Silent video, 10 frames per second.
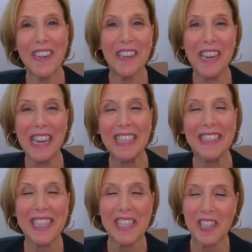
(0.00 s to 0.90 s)
all right,
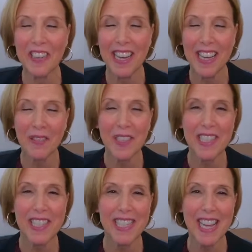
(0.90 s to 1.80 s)
let's go ahead
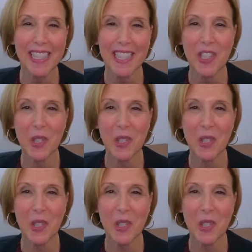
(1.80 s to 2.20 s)
with the second